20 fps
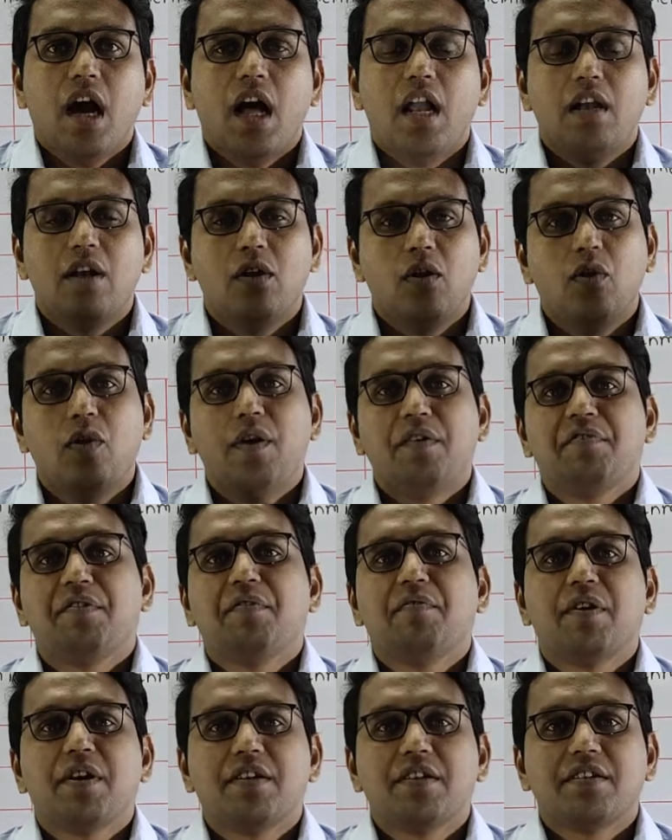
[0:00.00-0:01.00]
Hello
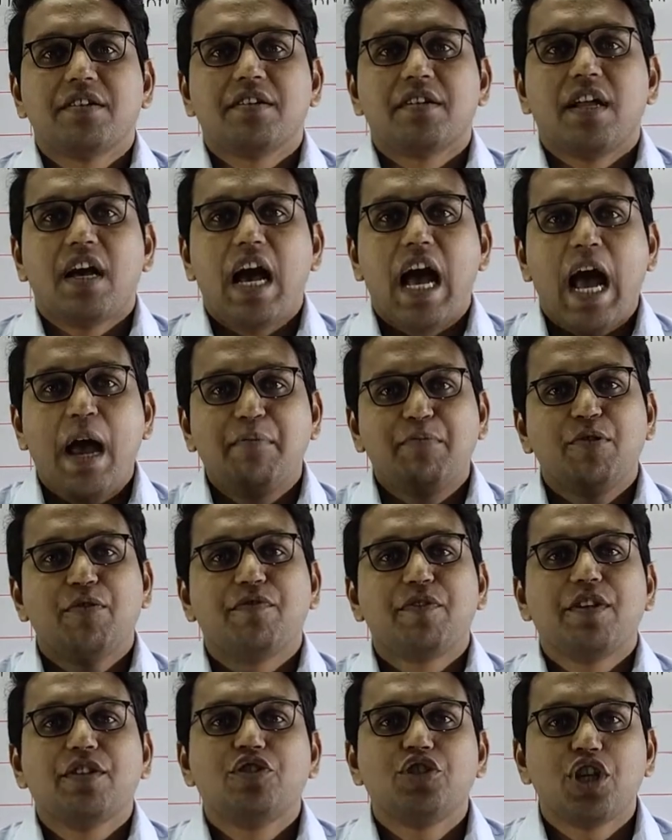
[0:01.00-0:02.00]
everyone, I am your
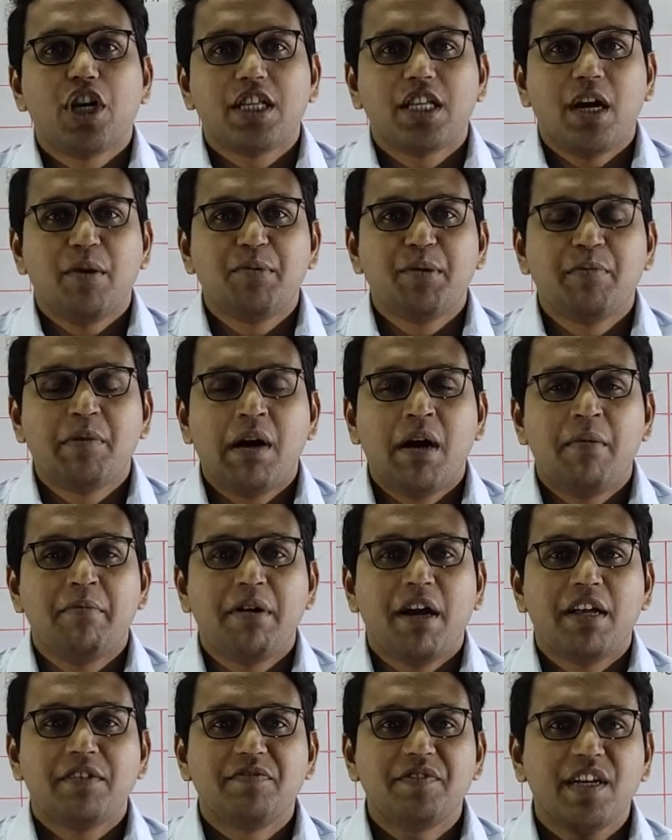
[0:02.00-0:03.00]
friend Shadab Imam
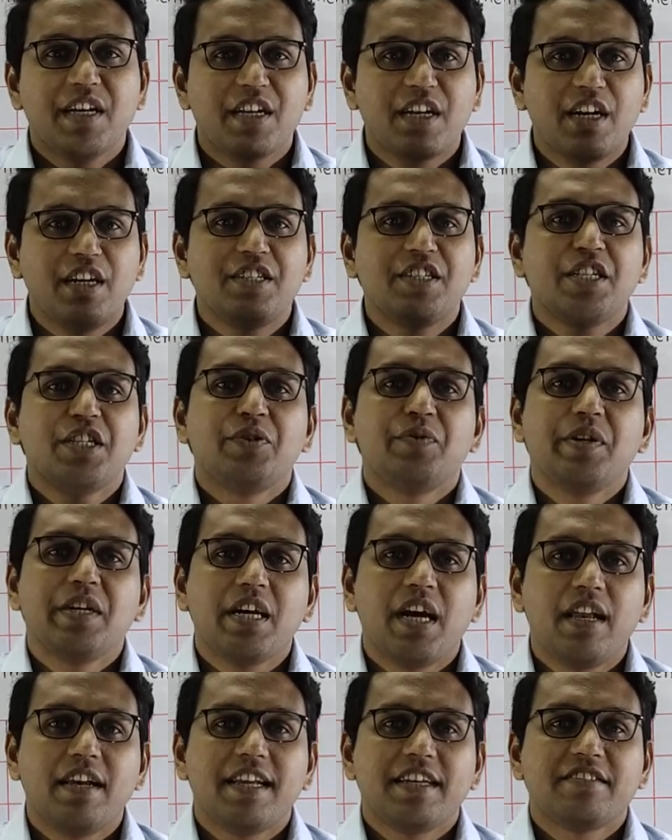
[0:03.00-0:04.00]
and we are continuing
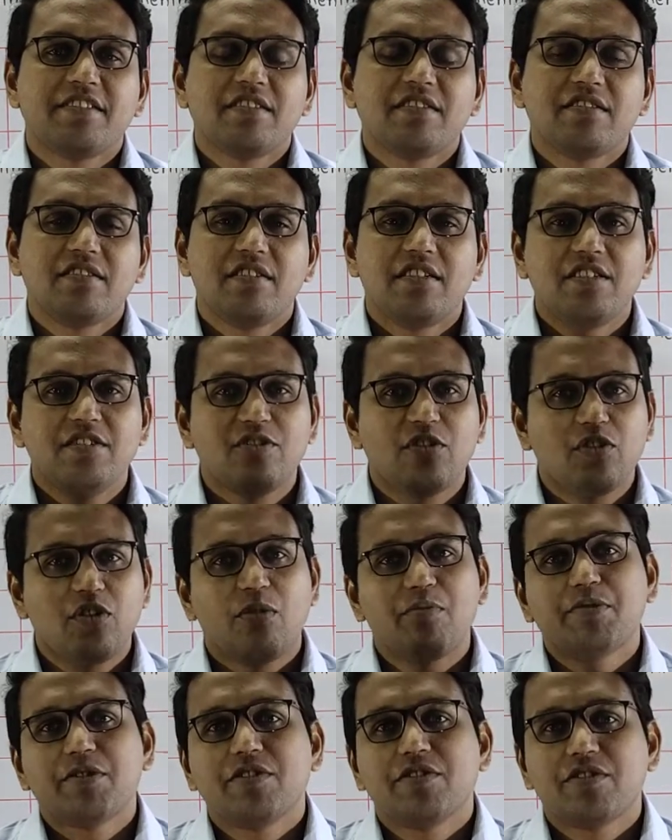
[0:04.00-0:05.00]
our lecture series on
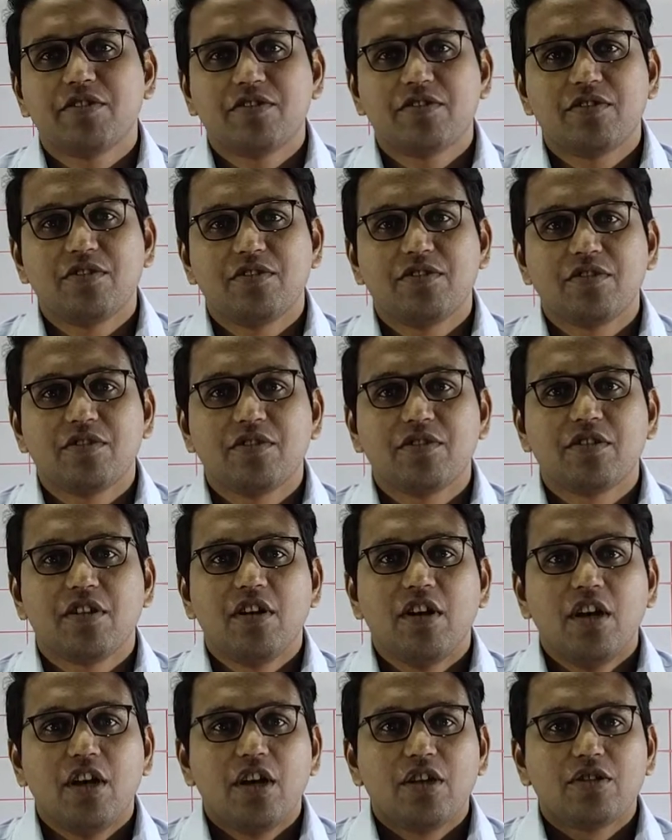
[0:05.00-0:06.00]
operations research.
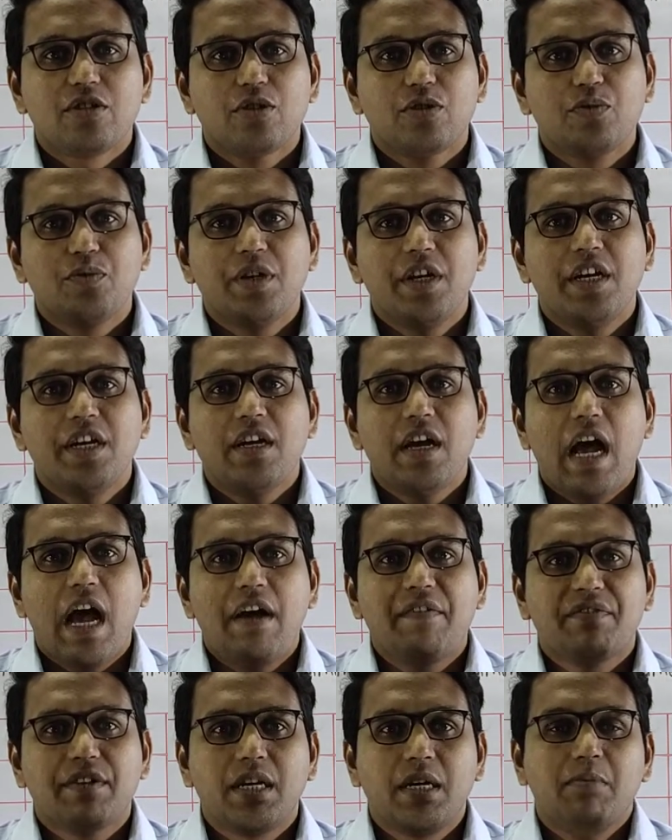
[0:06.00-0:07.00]
So today I
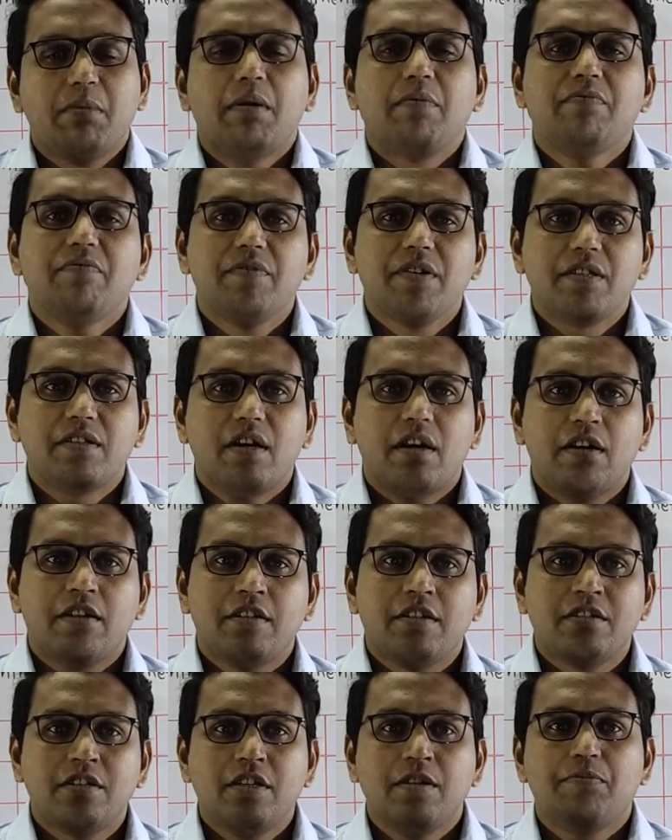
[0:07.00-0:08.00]
have came up with
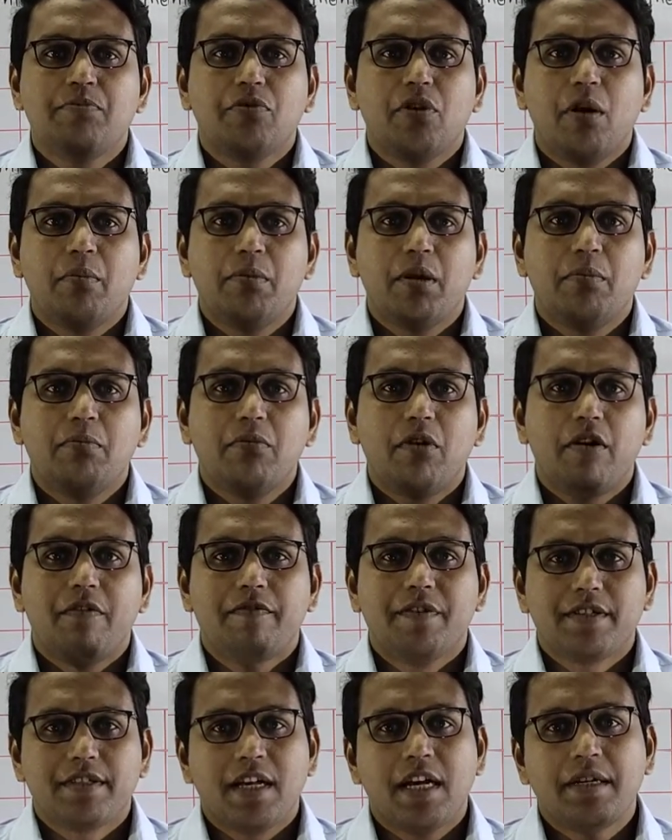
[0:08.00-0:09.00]
another problem of
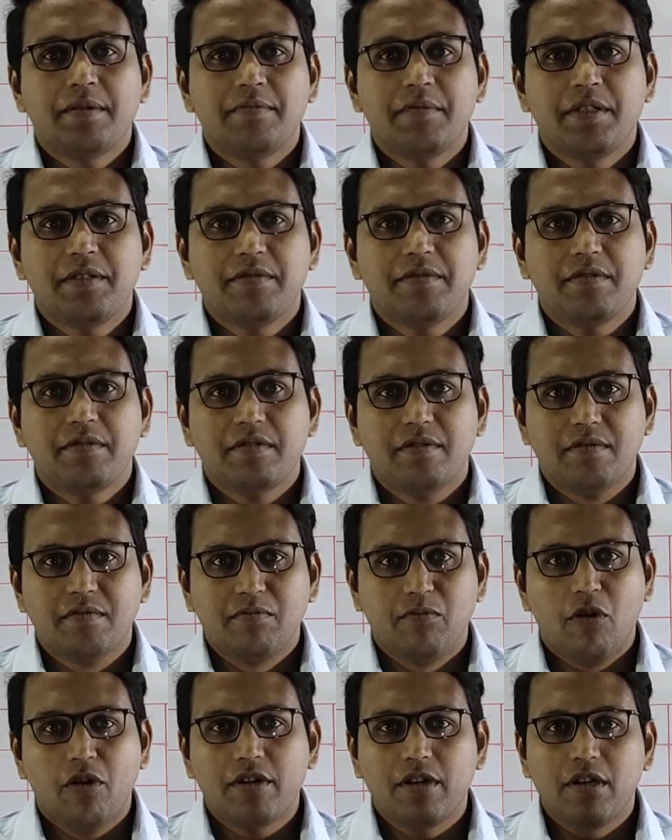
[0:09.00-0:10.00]
assignment
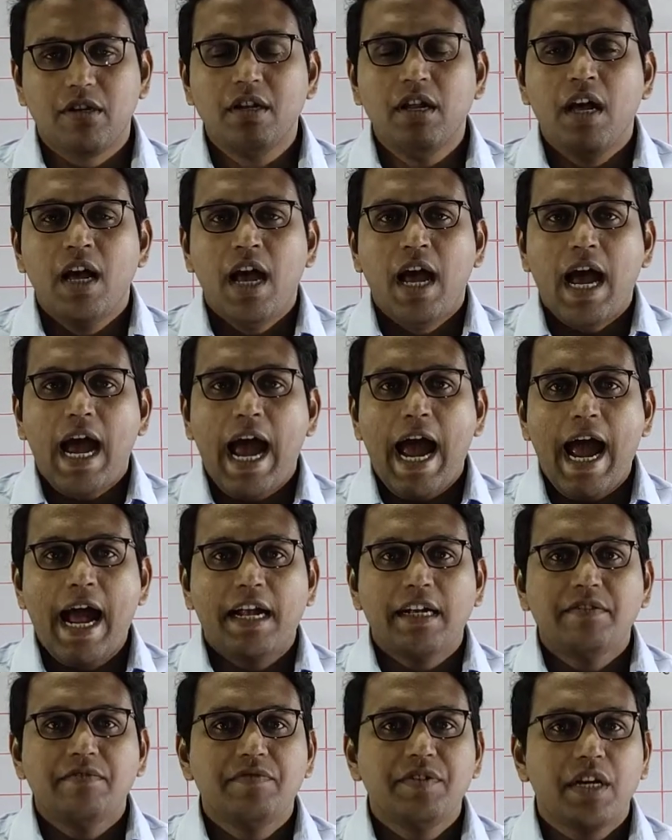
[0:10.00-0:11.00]
model
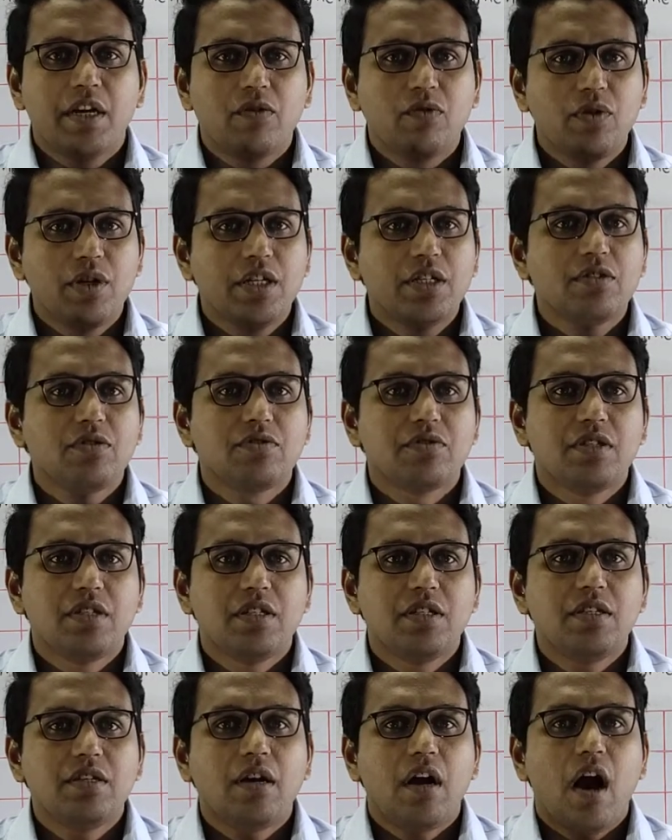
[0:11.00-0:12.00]
and we are going to
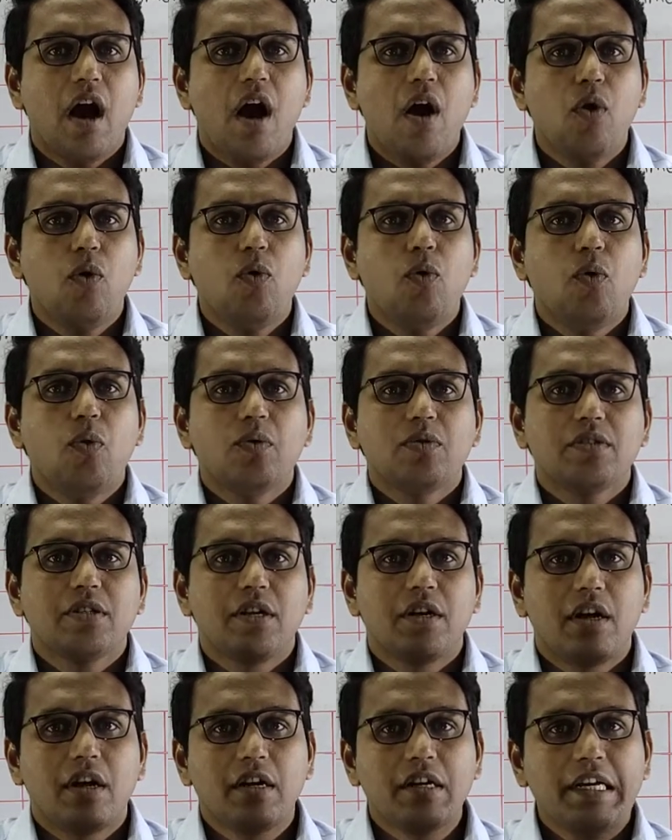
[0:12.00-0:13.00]
see how the
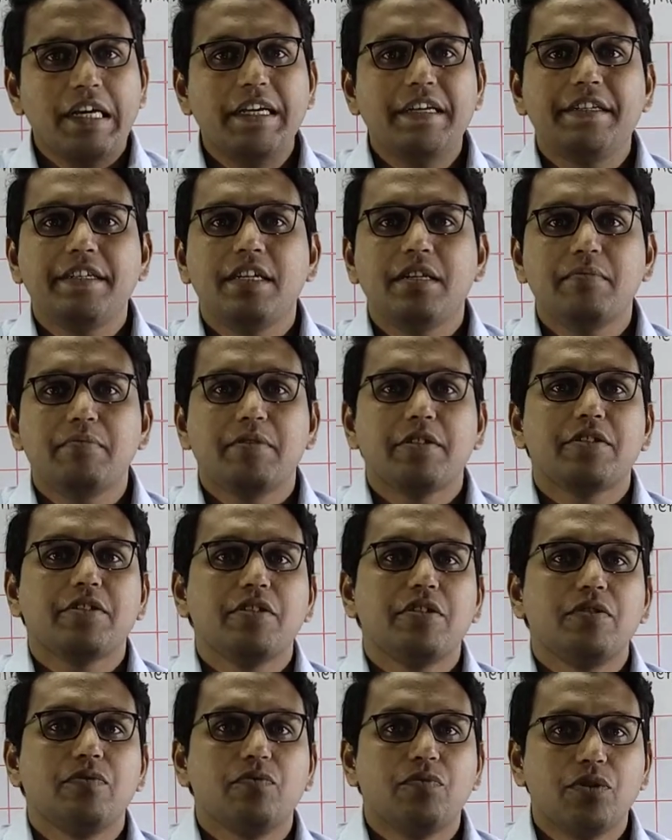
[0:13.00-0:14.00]
Hungarian
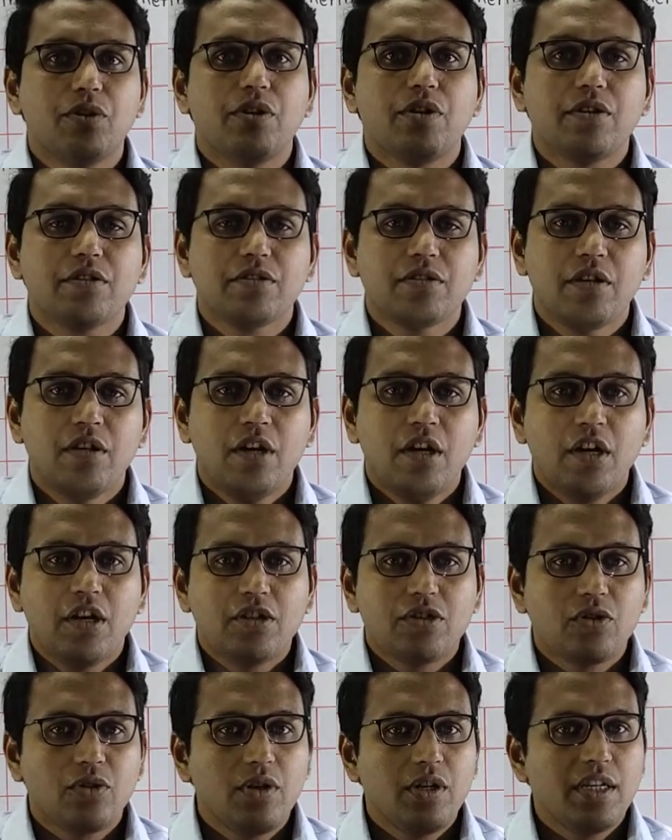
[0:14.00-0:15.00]
method works.
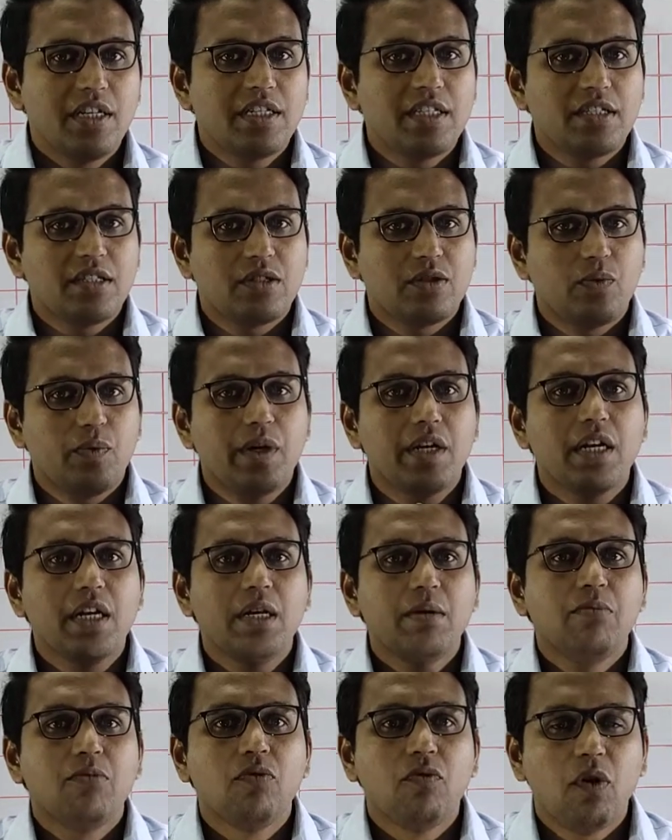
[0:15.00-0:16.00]
So let us quickly
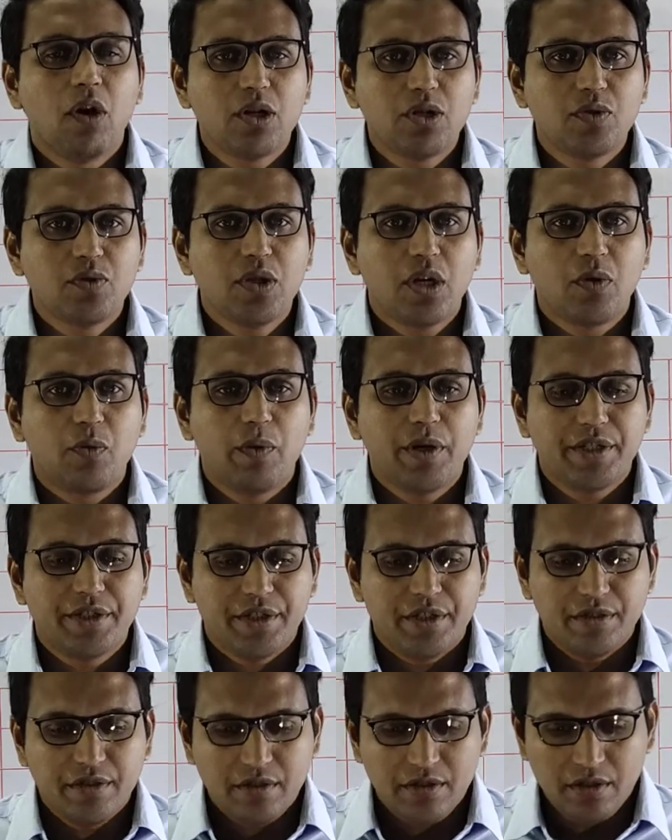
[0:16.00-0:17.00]
move on to the
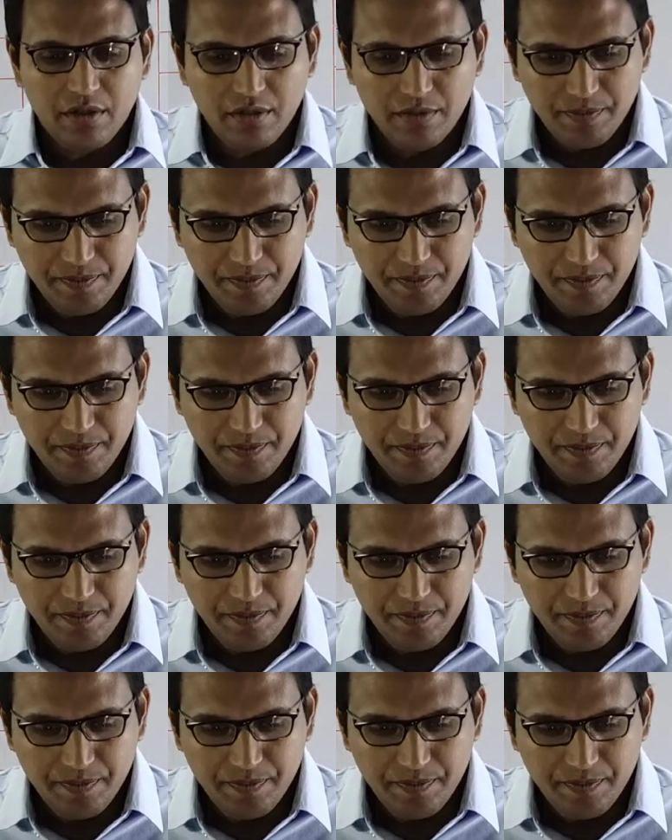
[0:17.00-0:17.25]
questions.